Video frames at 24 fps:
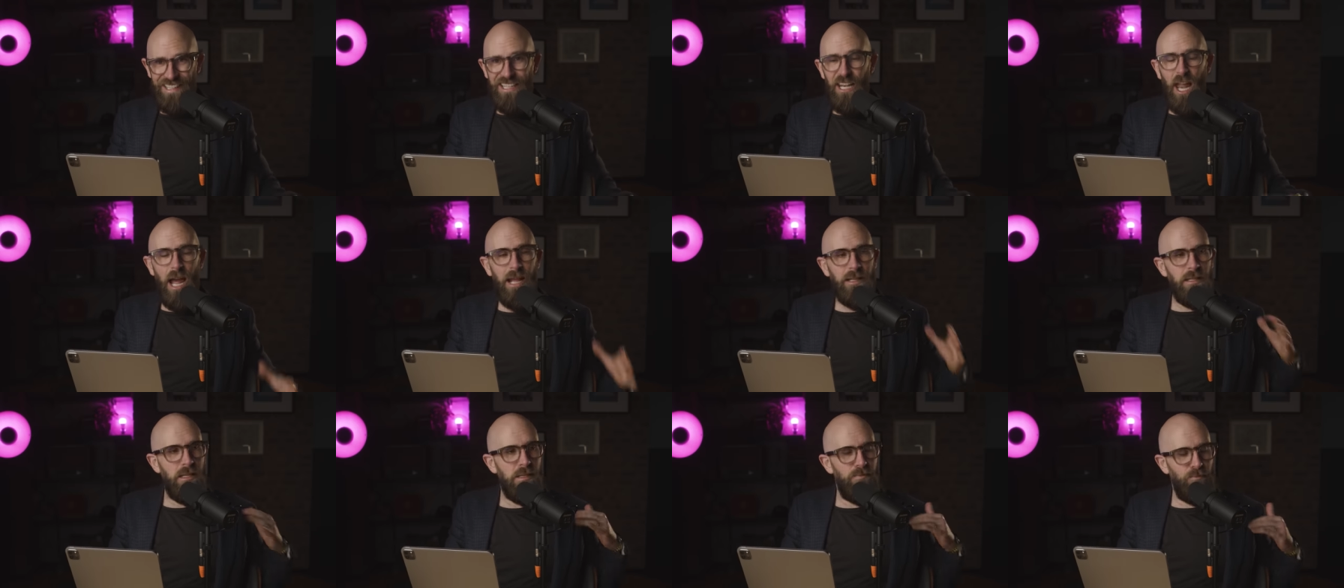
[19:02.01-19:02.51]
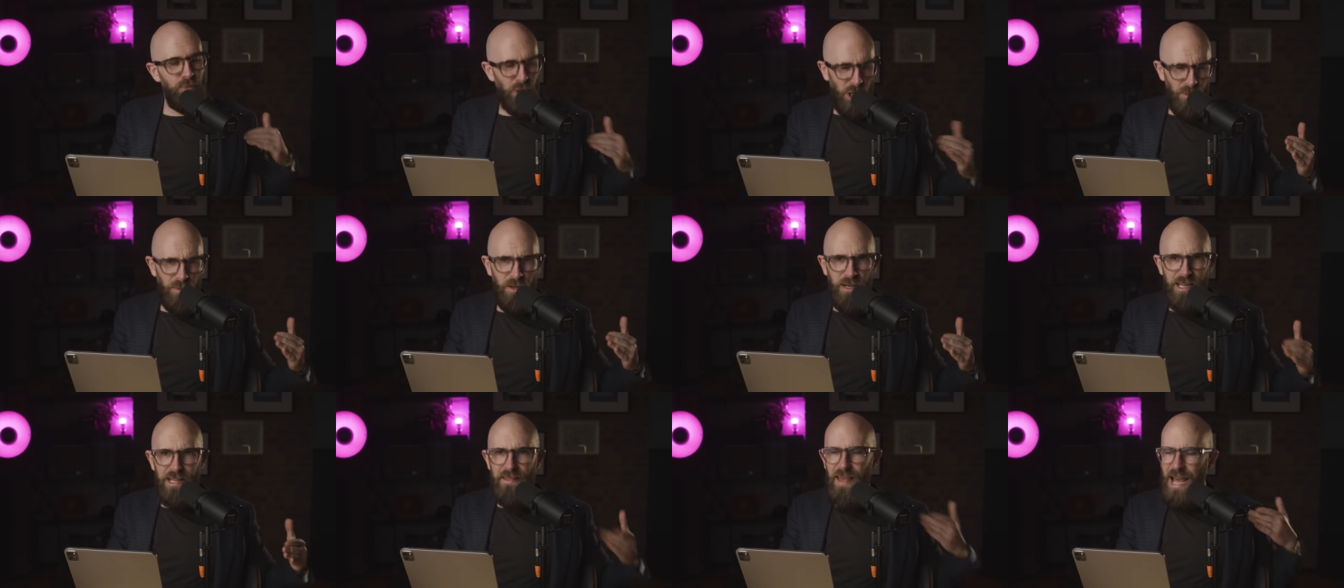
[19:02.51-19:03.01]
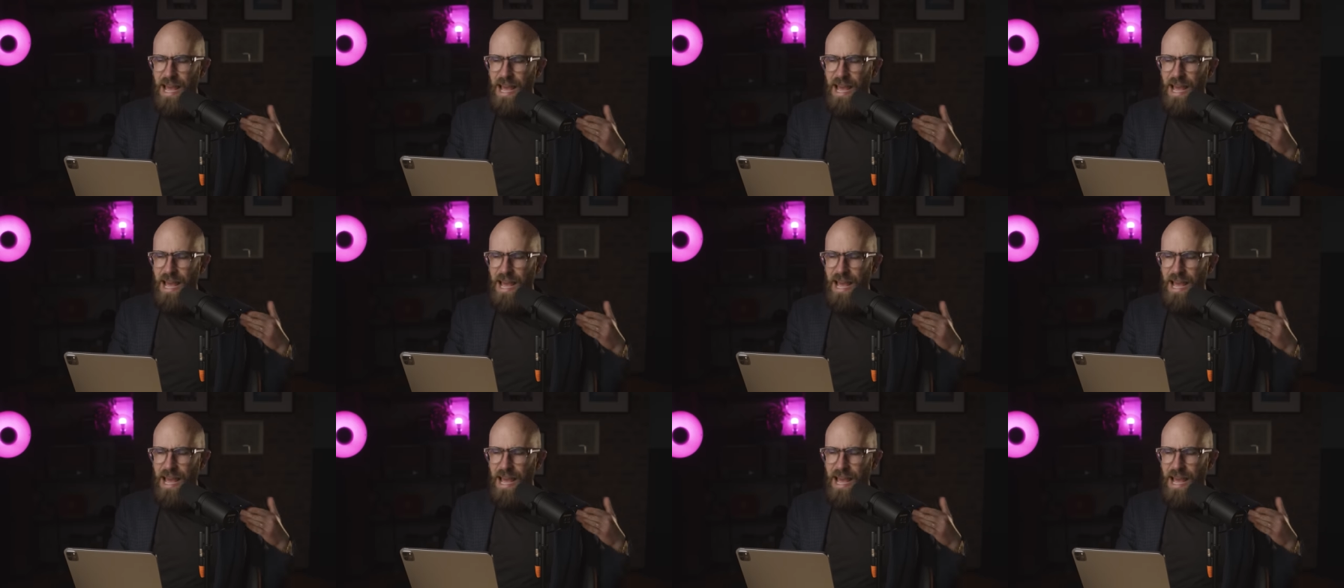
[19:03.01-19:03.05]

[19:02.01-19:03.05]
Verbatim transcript: Like, there's probably,